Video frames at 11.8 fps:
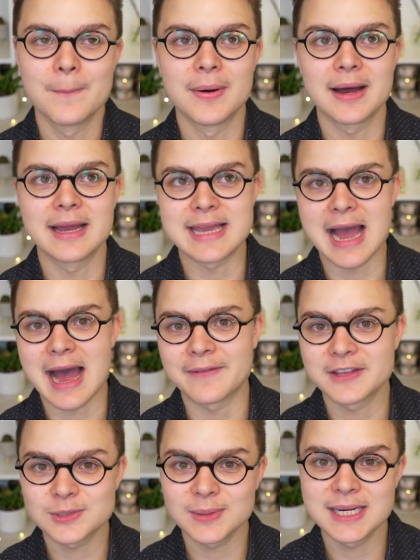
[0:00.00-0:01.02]
But yeah,
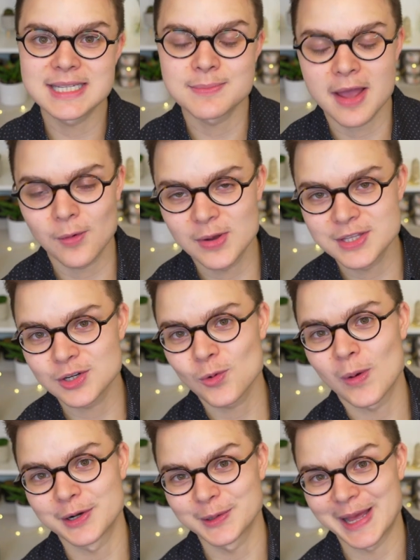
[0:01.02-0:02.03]
this one is in my Winter
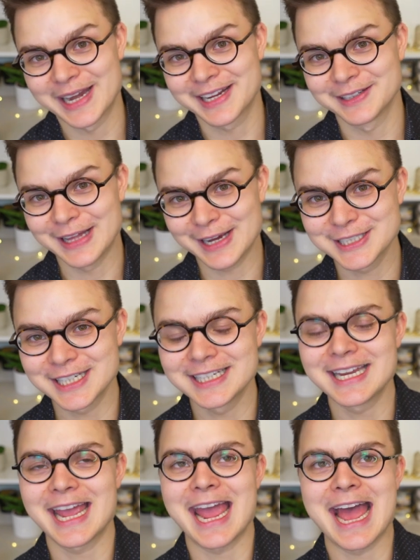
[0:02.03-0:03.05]
Wonderland
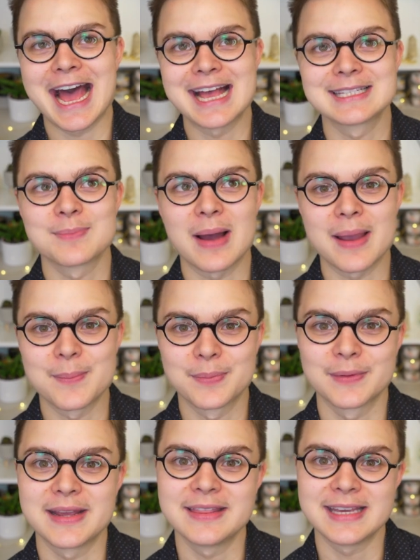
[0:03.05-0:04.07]
collection as my
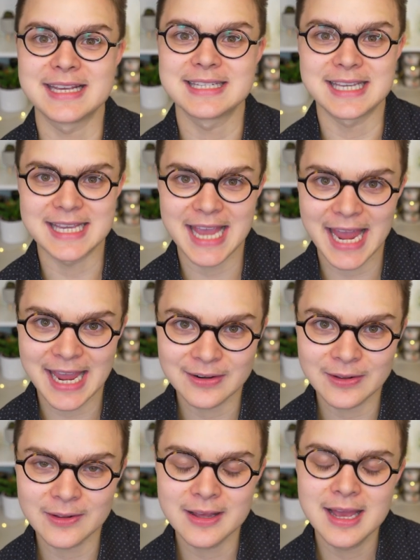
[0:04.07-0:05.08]
Breathe Easy
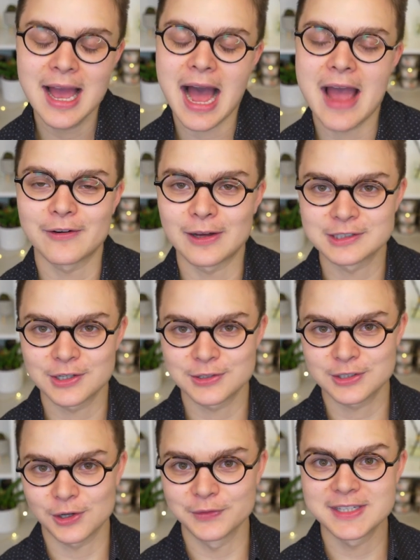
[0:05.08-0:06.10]
candle i also
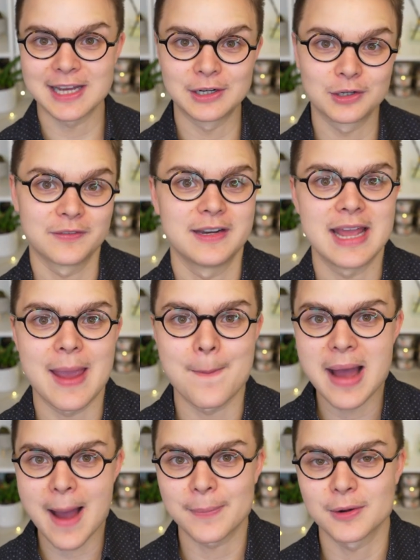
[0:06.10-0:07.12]
sold this under the name
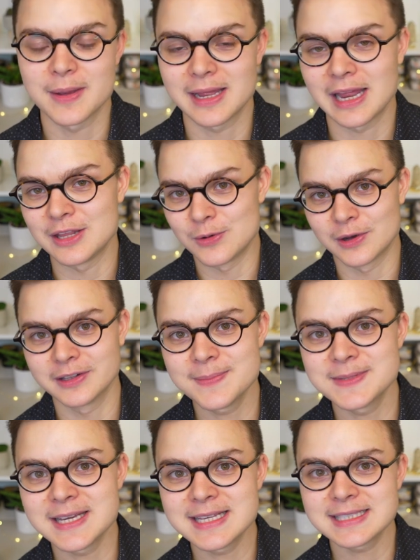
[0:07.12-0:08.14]
Peppermint and
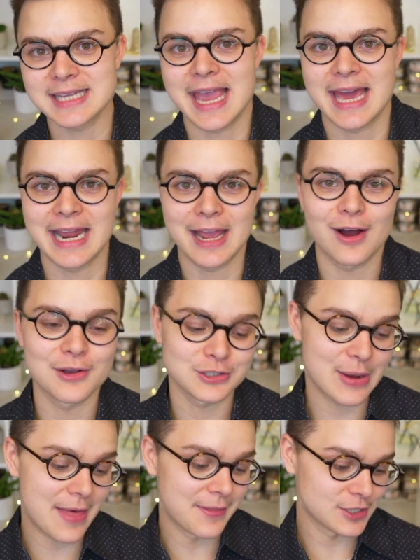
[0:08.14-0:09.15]
Eucalyptus, and I
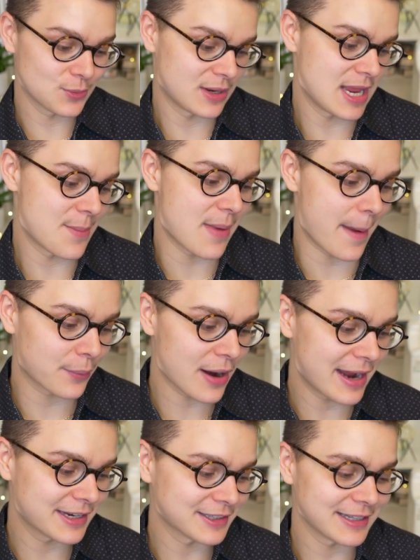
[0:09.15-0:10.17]
also had this one in my
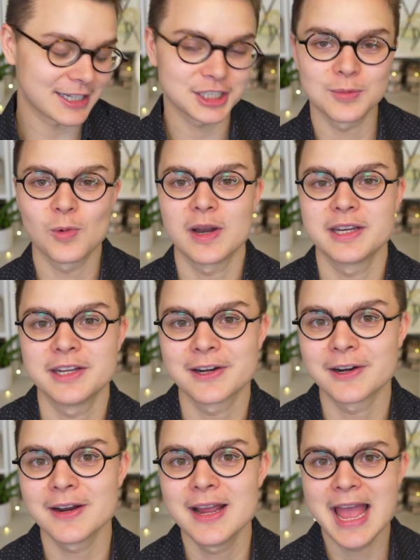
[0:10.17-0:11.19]
Pride collection one
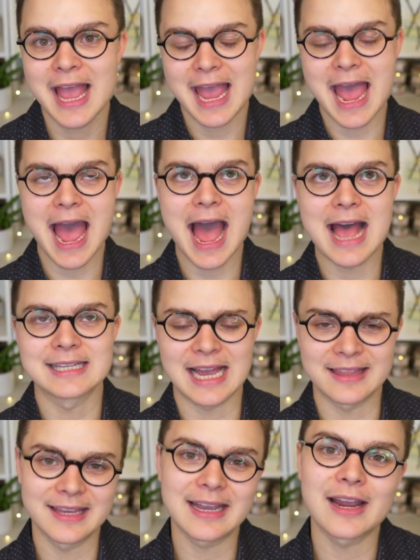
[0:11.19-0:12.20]
year as
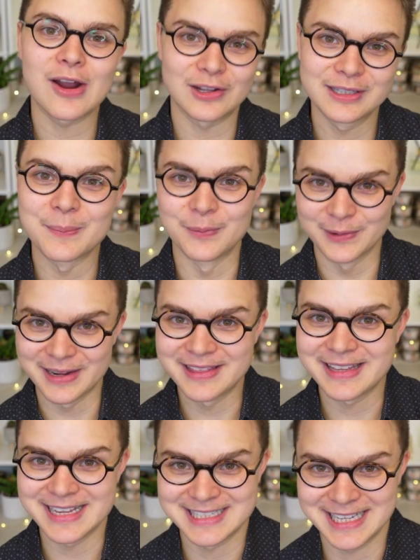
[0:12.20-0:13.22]
I think I called it
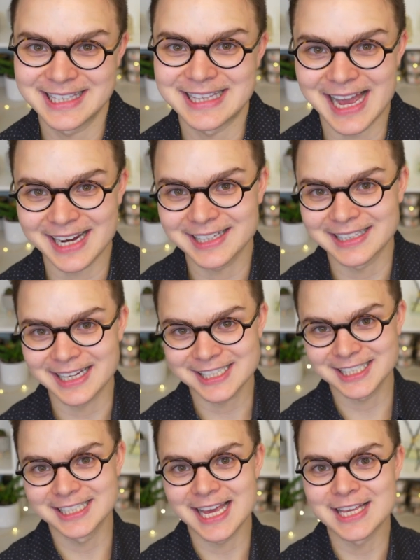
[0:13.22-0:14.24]
Breathe Easy in that
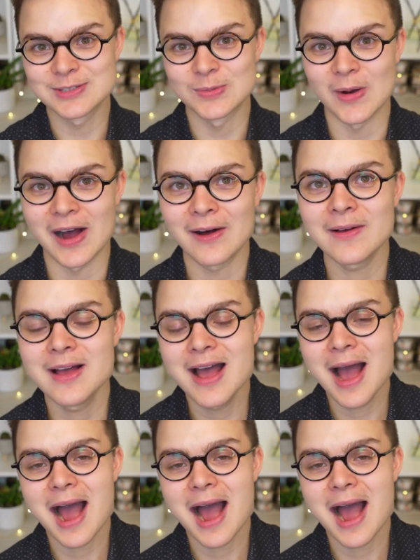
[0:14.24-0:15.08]
collection as well.